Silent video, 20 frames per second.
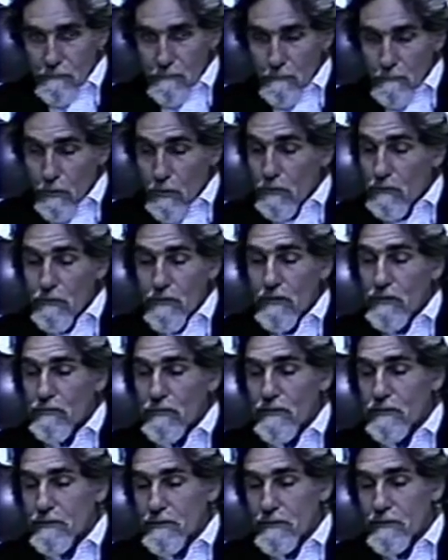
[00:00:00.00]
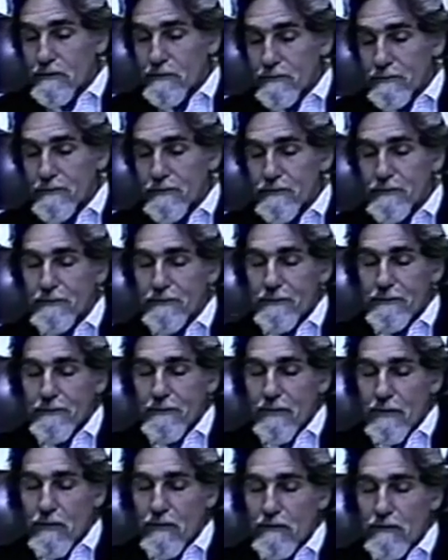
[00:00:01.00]
both of these are good,
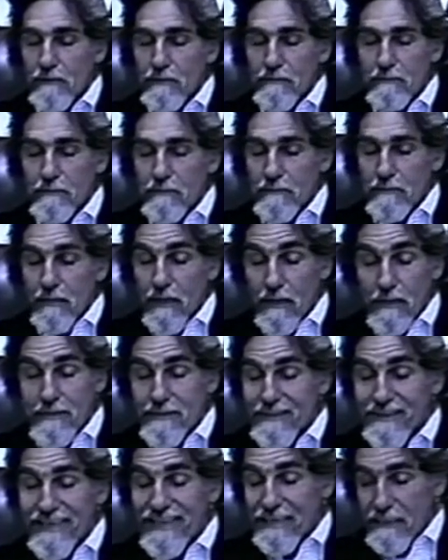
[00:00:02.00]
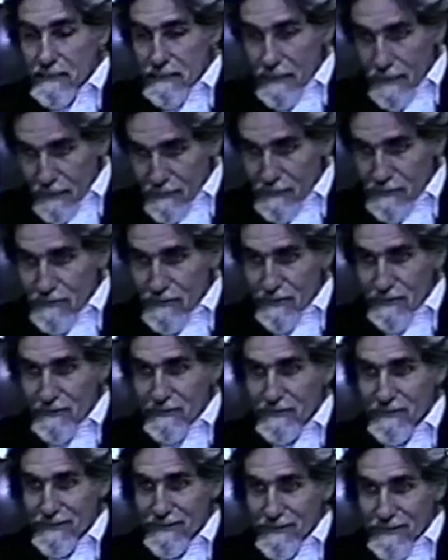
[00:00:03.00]
not necessarily easy
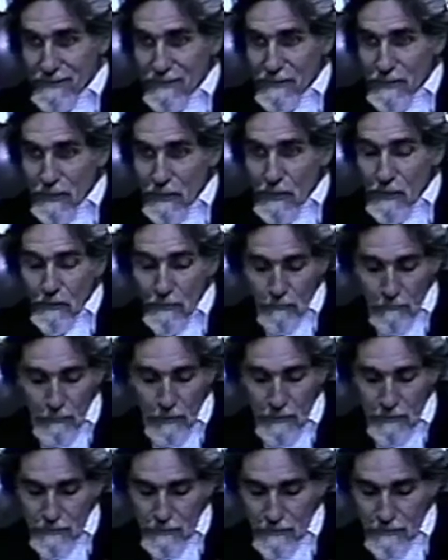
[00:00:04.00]
exercises, but